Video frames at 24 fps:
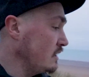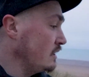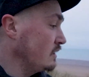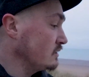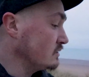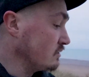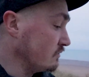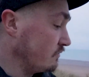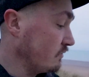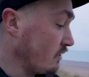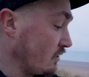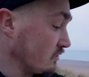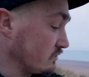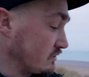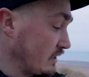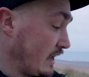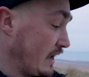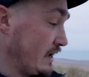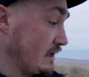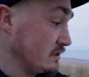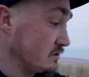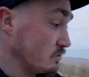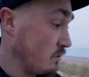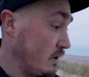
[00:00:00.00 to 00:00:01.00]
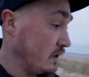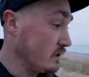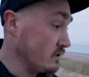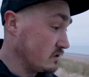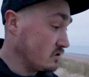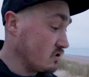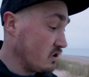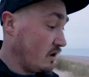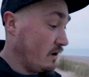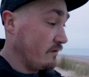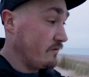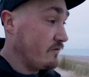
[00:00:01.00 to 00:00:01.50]
To vlog that as well as
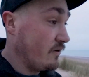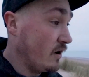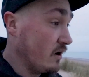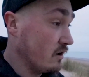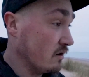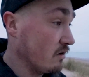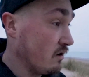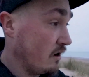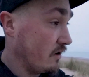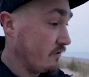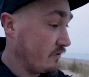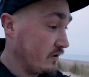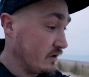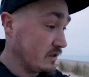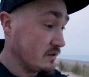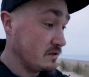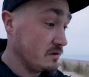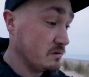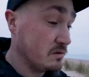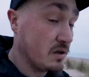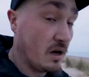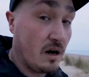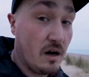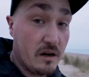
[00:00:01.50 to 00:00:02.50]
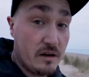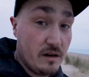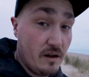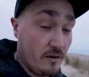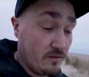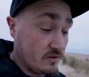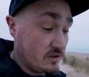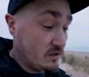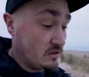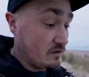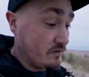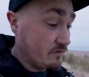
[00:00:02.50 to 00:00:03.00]
try and photograph it, because it was hard enough
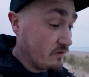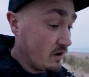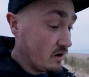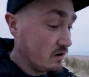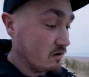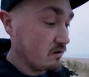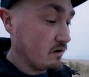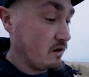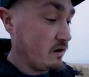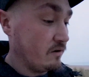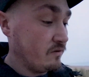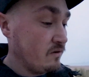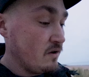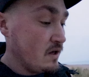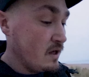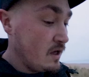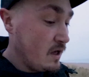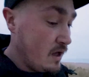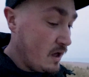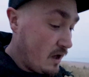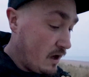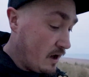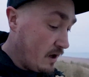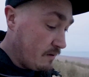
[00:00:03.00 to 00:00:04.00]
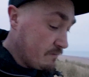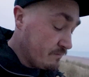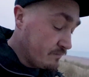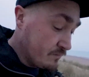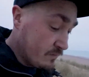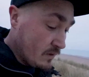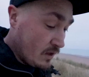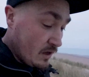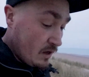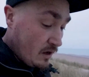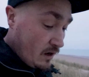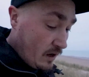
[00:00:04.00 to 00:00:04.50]
just to photograph.
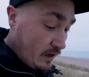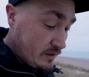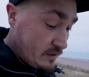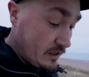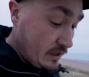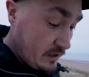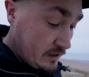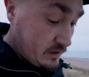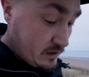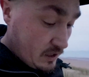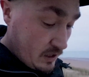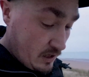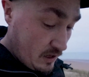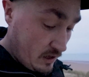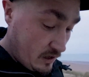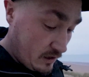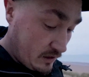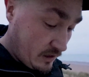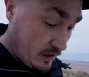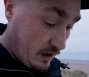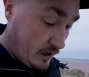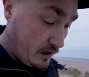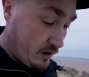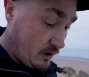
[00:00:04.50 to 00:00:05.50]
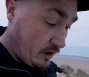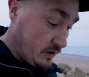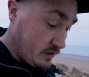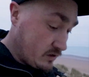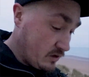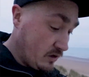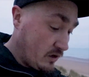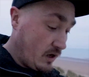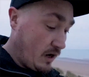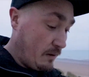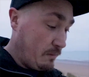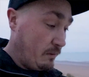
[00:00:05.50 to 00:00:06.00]
I did get a nice
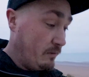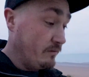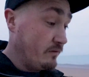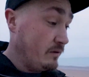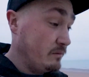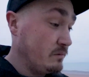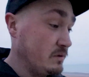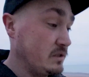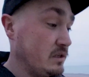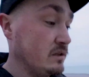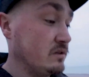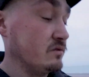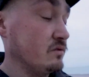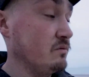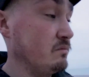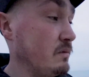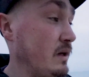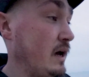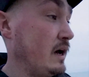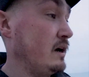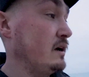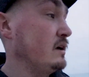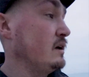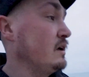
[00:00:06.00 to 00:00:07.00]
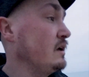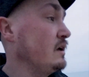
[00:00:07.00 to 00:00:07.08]
good couple of images from that.